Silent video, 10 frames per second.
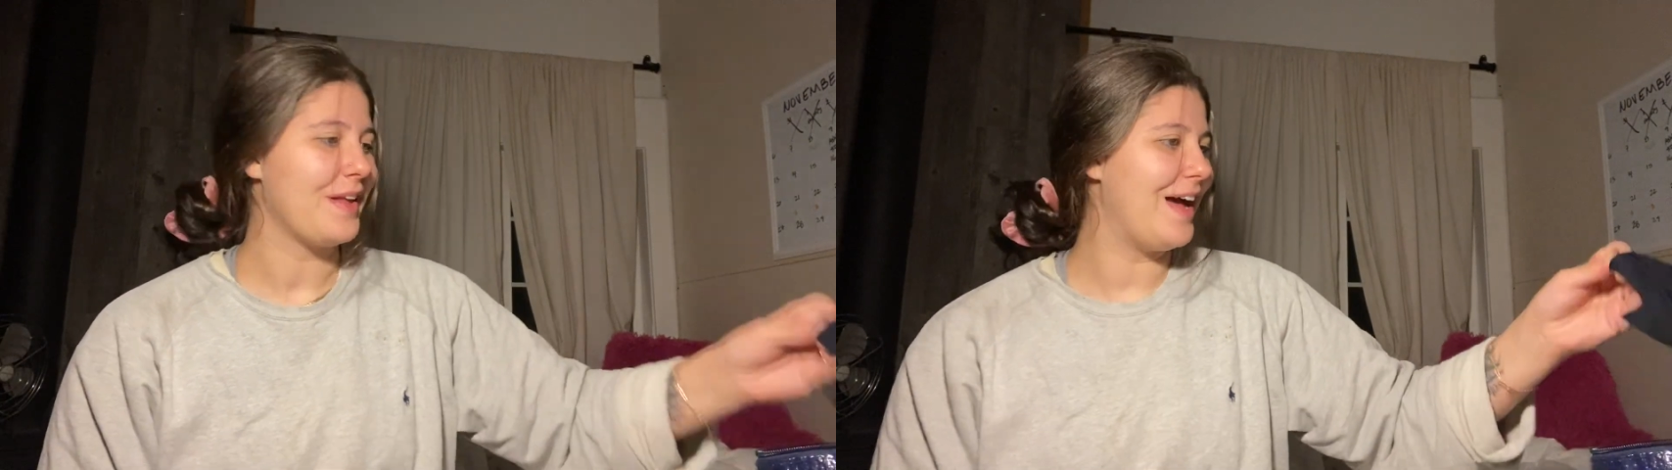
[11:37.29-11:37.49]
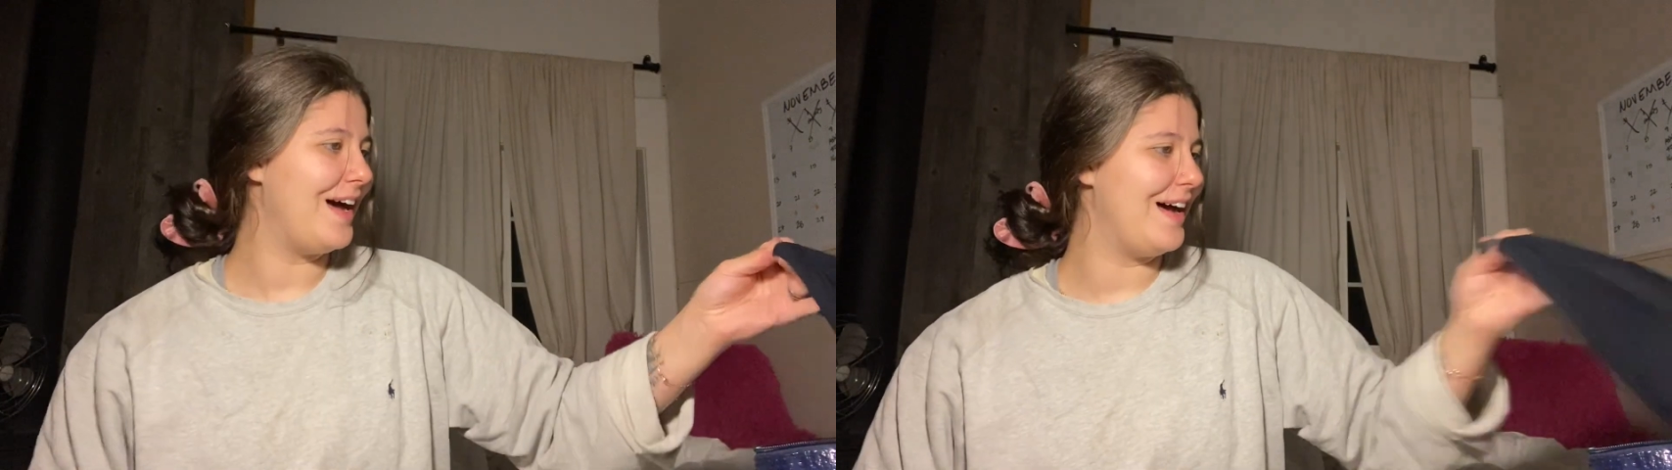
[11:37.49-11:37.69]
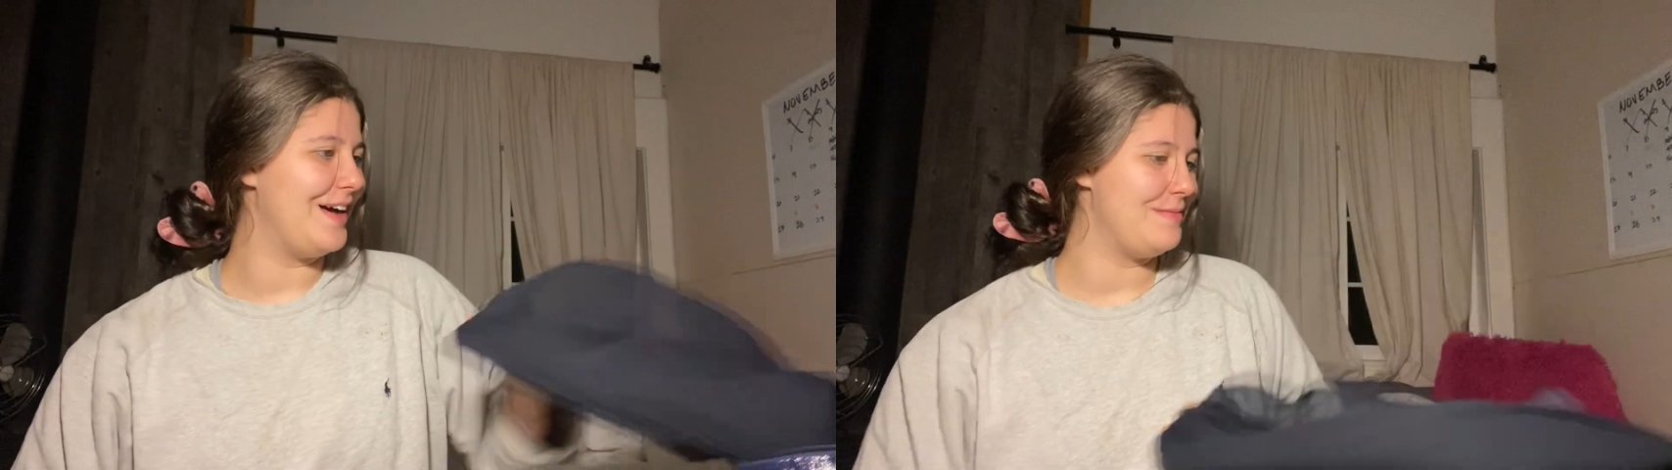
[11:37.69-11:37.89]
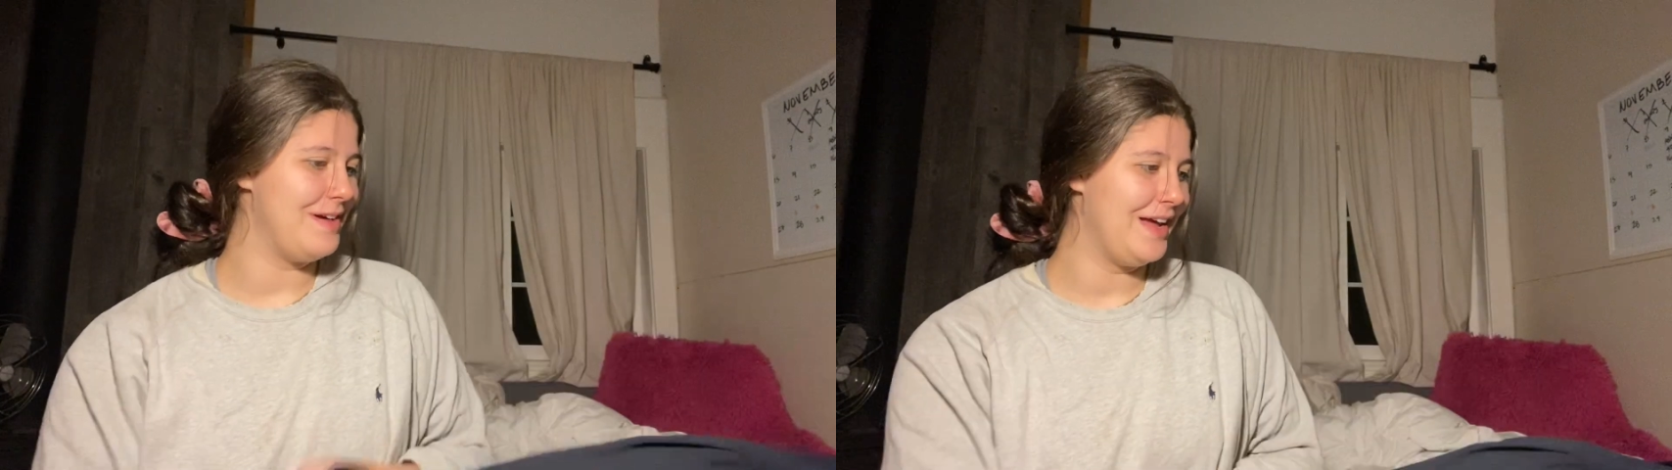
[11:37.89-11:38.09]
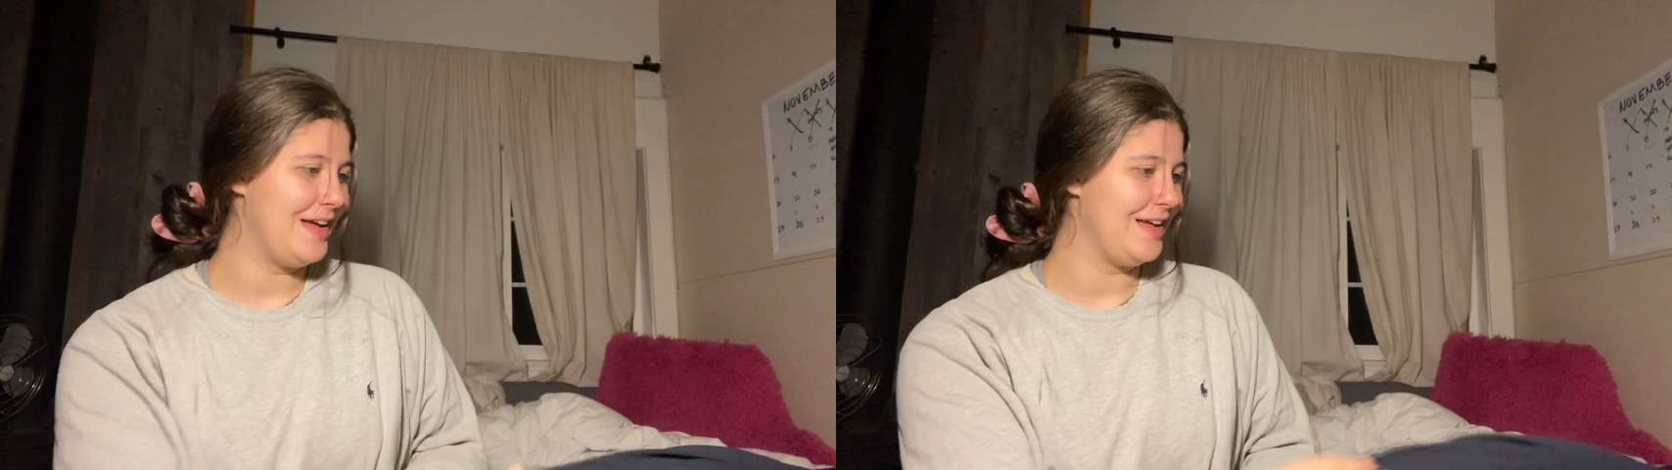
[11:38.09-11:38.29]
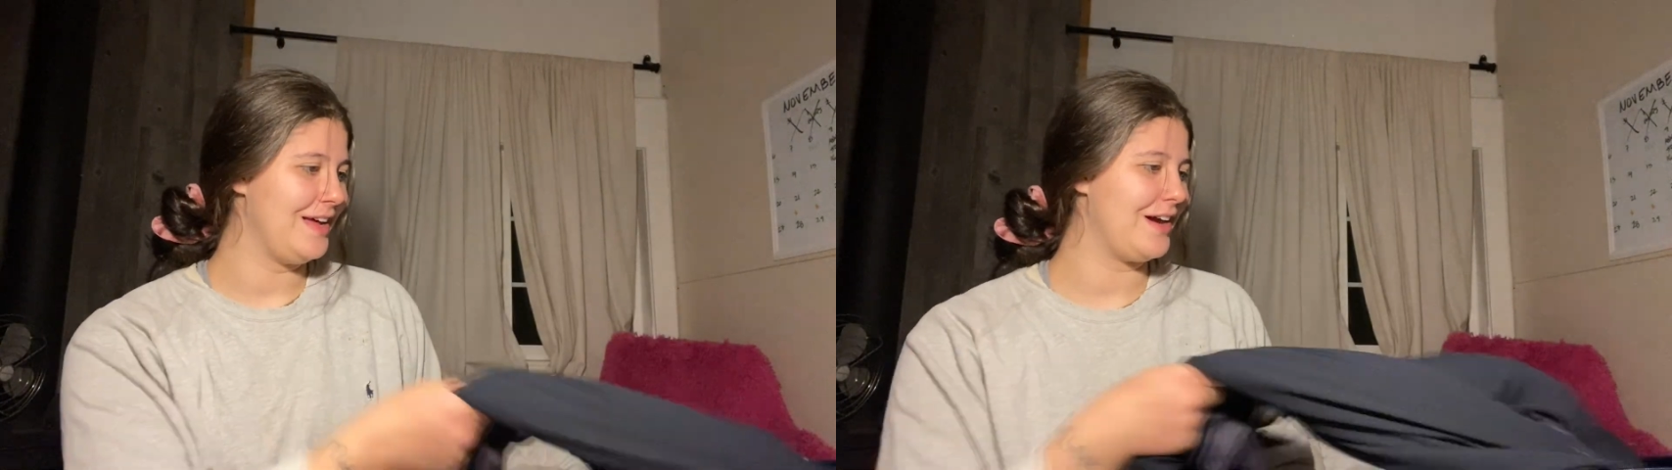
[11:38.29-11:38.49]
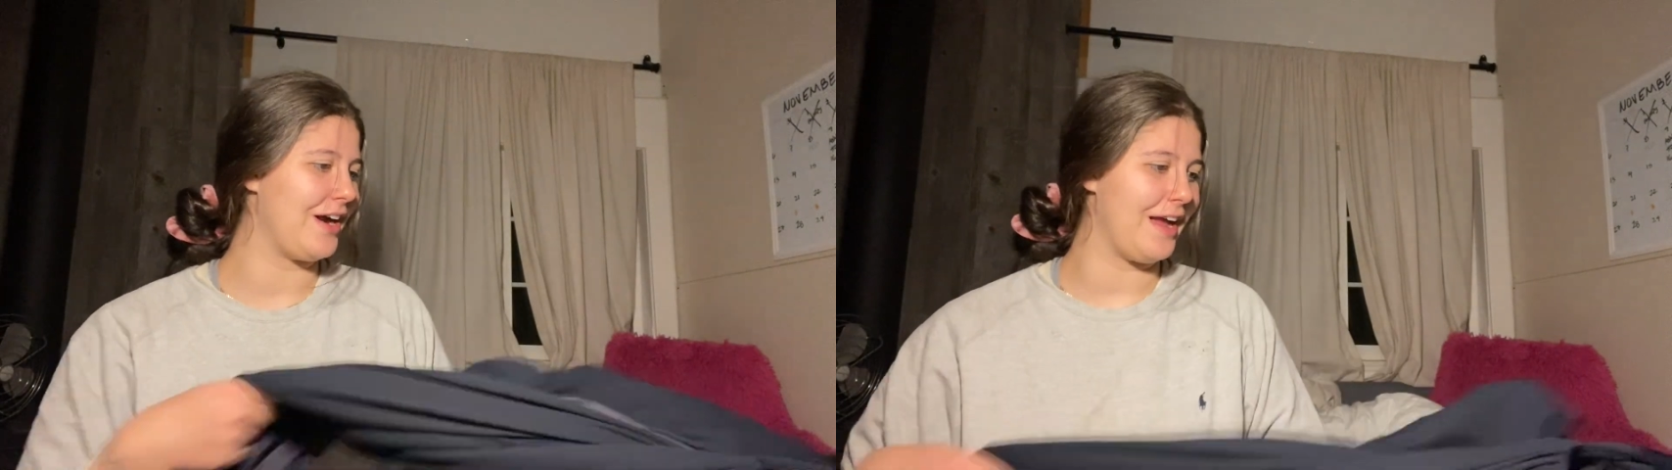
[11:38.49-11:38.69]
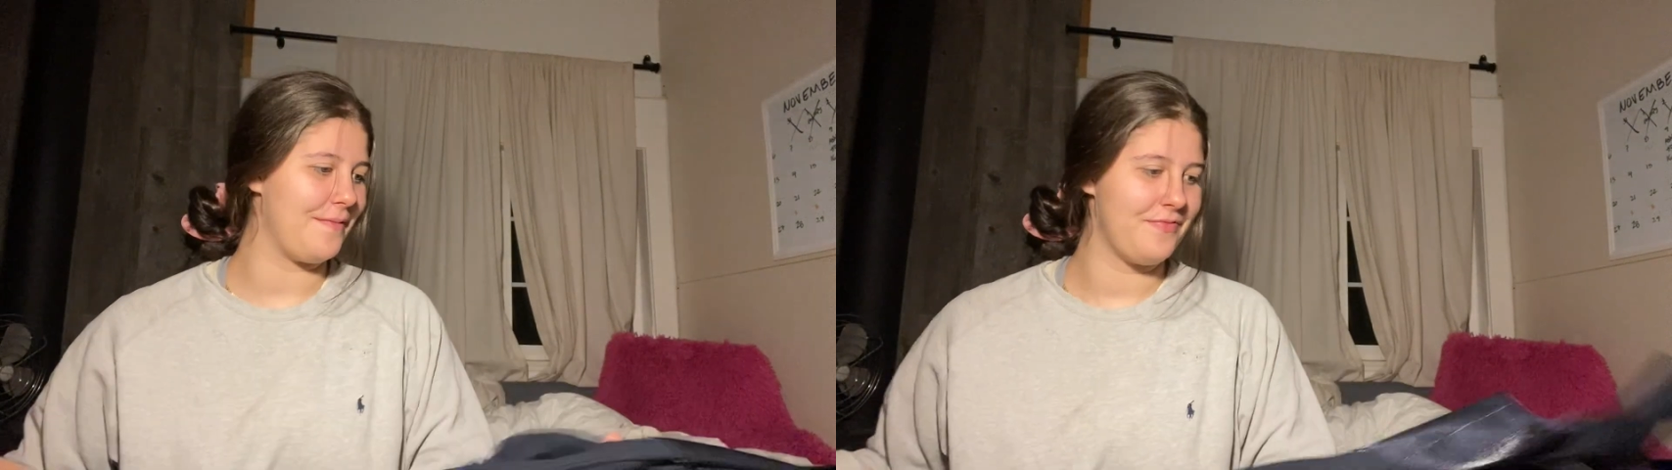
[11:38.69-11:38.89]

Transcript: Um, all right,